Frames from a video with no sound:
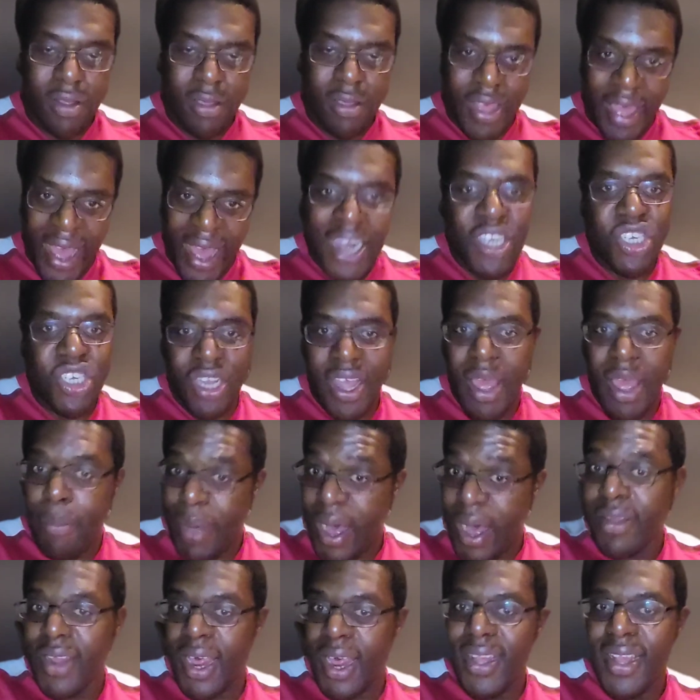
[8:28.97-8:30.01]
they're actually
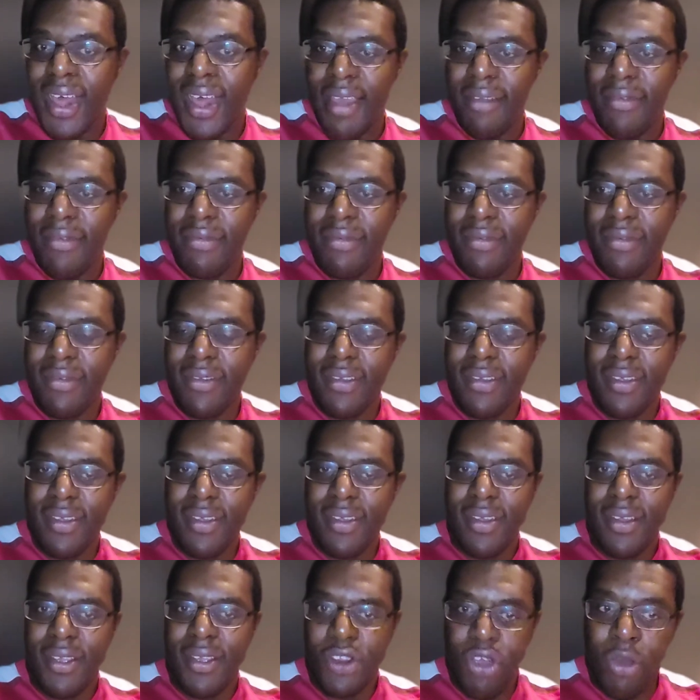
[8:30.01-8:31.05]
about that life.
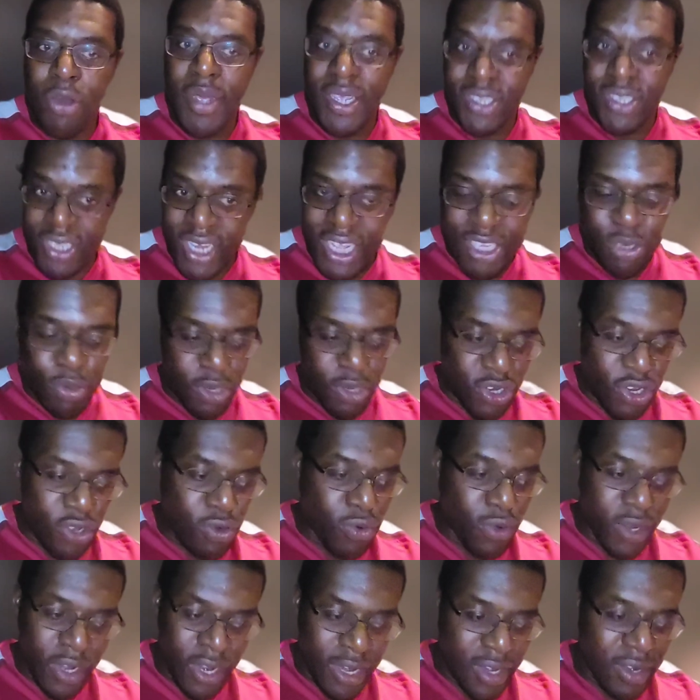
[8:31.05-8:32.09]
You know what I mean? So that's what they
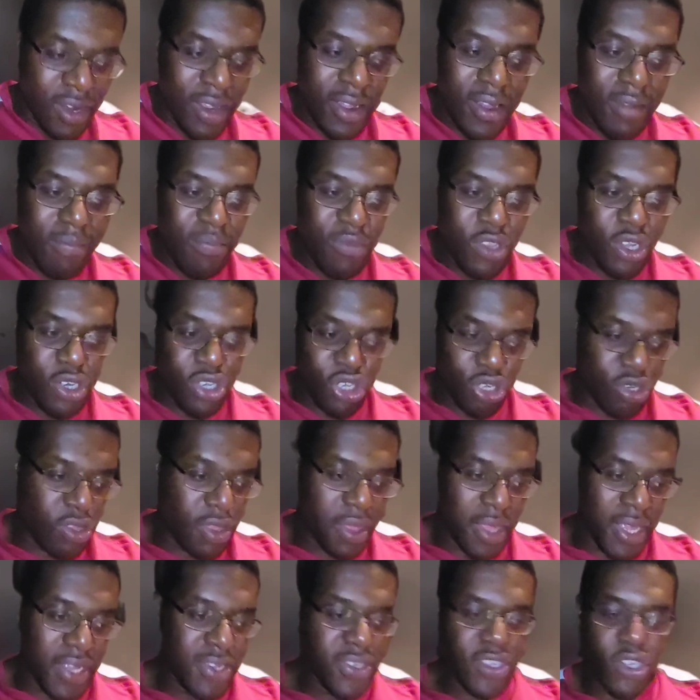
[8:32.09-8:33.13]
do. And then, should
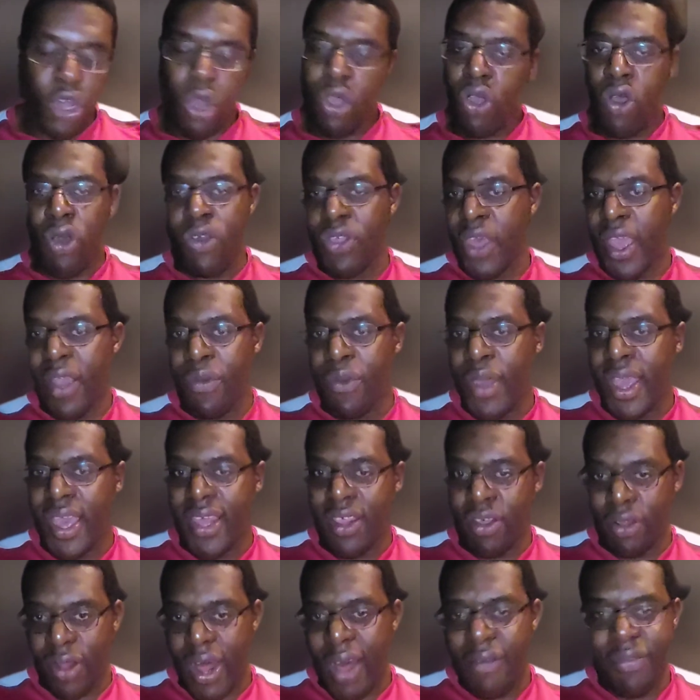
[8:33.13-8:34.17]
things not go their way,
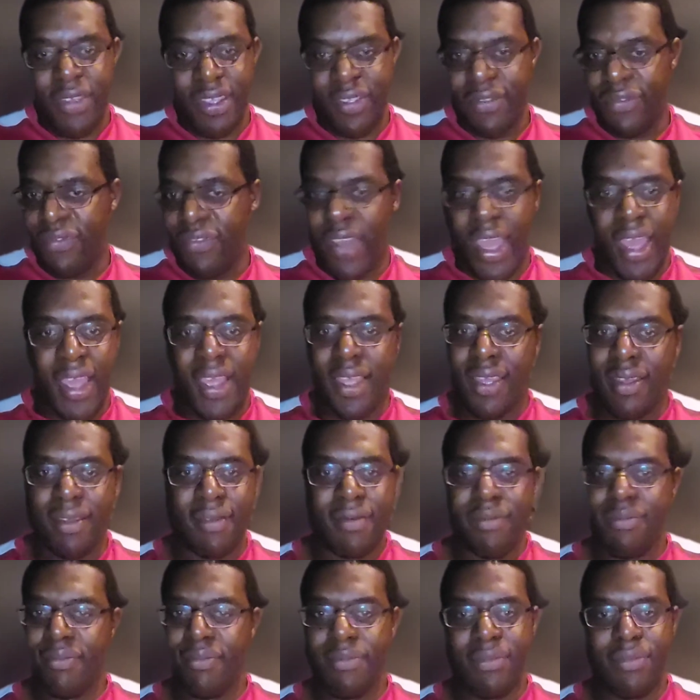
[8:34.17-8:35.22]
they'll have this fake
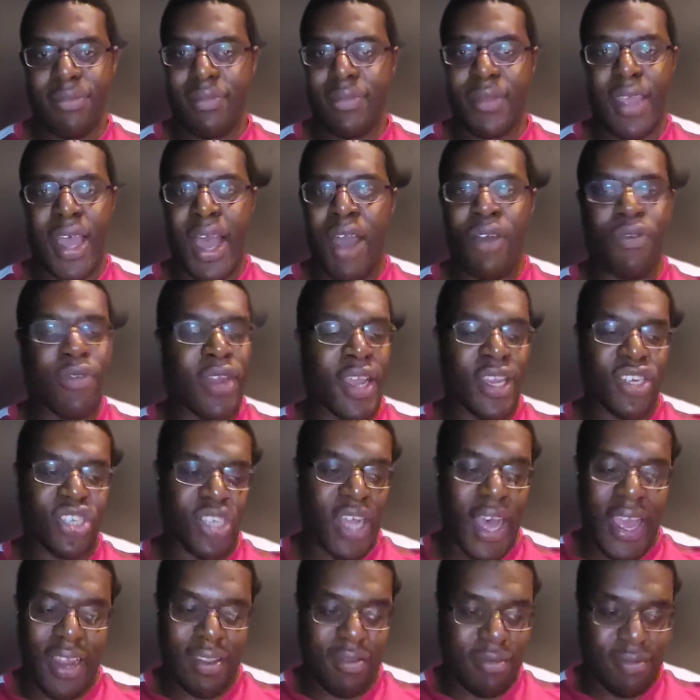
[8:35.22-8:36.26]
outrage
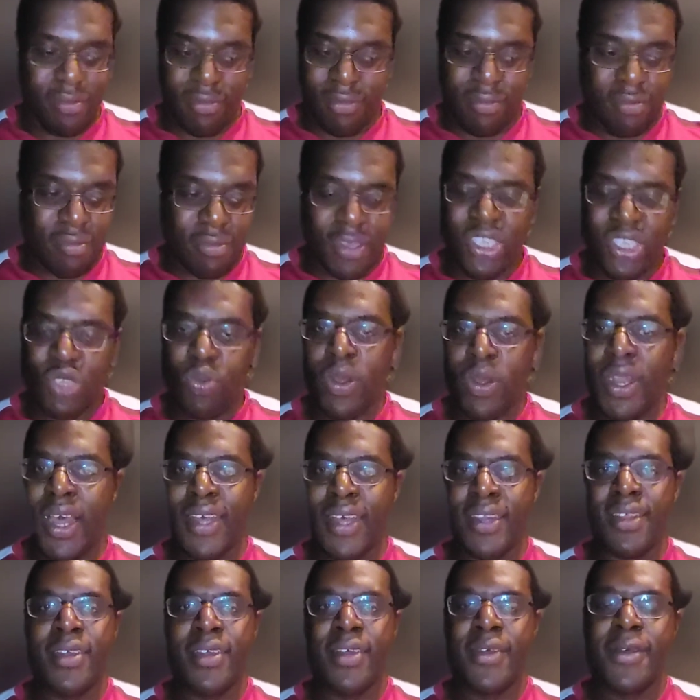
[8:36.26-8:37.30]
like this one had.